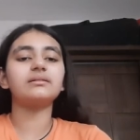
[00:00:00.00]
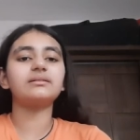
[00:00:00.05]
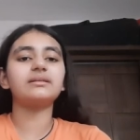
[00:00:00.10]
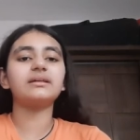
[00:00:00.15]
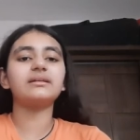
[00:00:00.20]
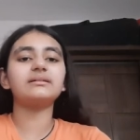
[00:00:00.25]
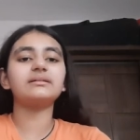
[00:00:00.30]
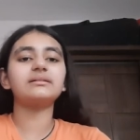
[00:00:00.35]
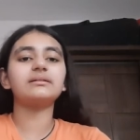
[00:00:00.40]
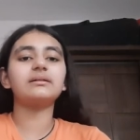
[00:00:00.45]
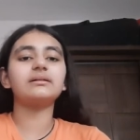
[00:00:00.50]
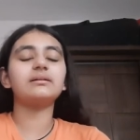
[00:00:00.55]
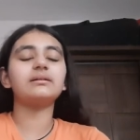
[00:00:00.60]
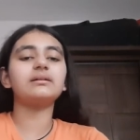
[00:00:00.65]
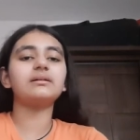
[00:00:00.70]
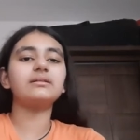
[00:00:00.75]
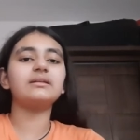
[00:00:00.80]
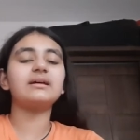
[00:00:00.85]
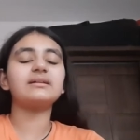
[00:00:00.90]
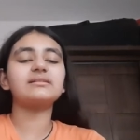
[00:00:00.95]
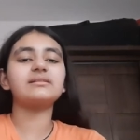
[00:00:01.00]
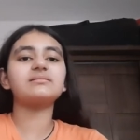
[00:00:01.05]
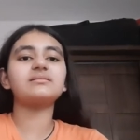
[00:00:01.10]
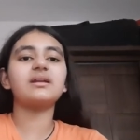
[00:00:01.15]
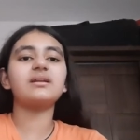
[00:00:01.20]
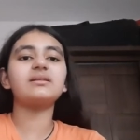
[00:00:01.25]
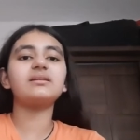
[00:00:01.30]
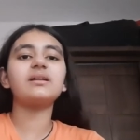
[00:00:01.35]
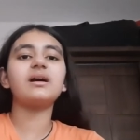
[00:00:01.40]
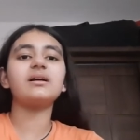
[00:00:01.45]
then uh, Alexa
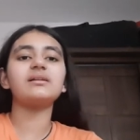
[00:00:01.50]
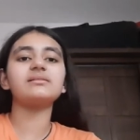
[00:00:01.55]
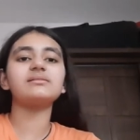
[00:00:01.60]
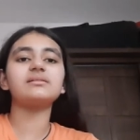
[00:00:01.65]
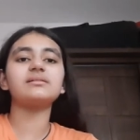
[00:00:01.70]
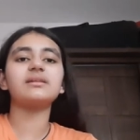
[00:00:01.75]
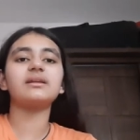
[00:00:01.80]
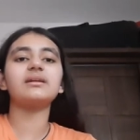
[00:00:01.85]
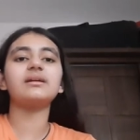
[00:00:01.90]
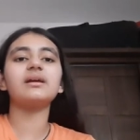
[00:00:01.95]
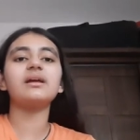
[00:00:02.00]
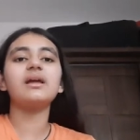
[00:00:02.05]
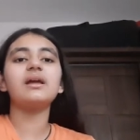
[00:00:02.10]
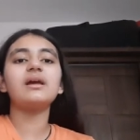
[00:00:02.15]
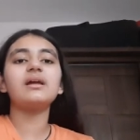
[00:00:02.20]
started answering,